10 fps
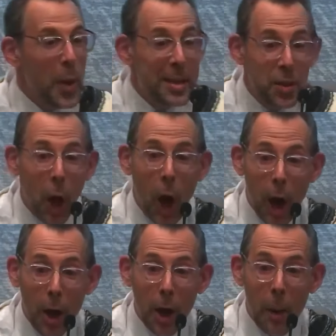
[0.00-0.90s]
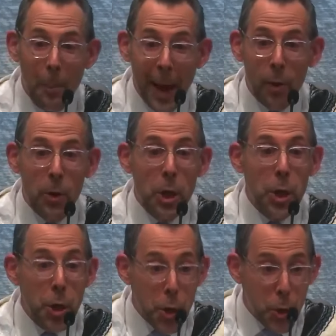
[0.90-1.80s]
We talk about
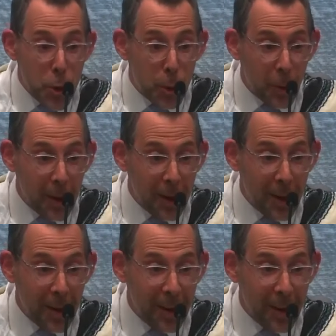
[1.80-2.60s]
you.